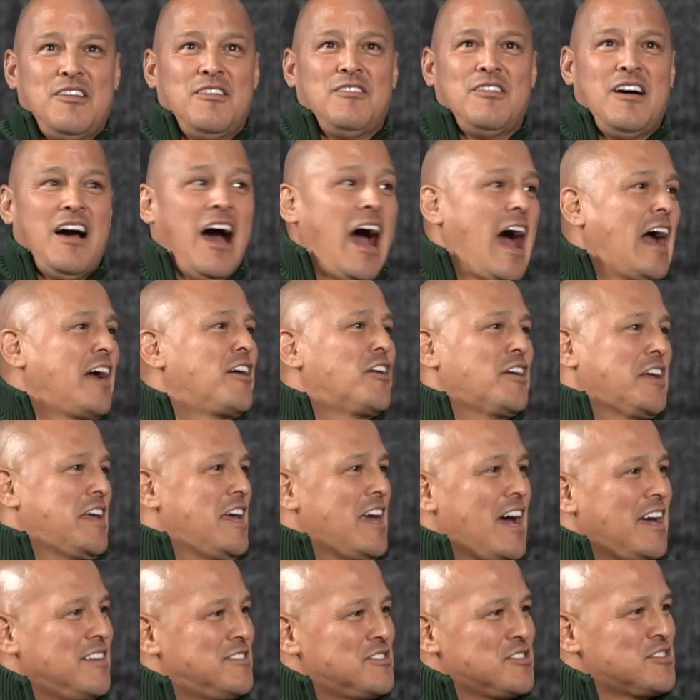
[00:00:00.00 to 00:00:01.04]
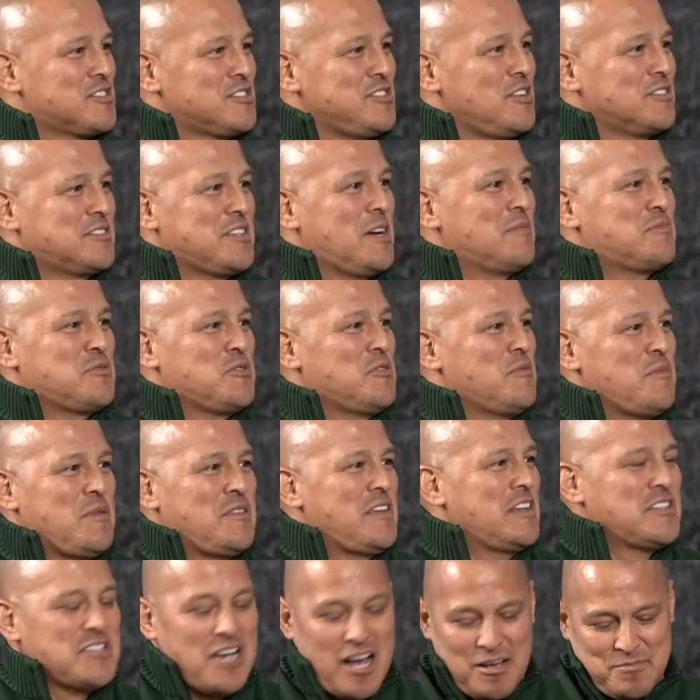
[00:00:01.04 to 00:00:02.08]
hierarchy. I just looked up to him, and
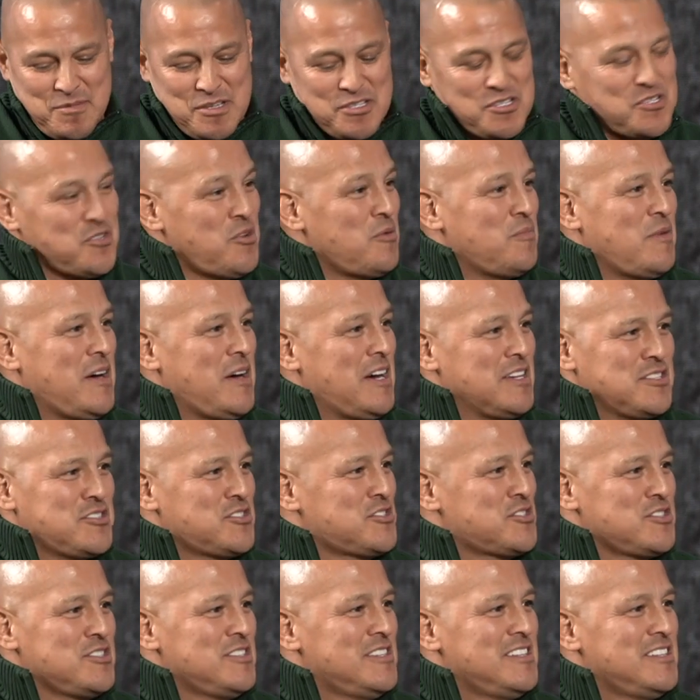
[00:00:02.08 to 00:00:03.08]
they taught me so much.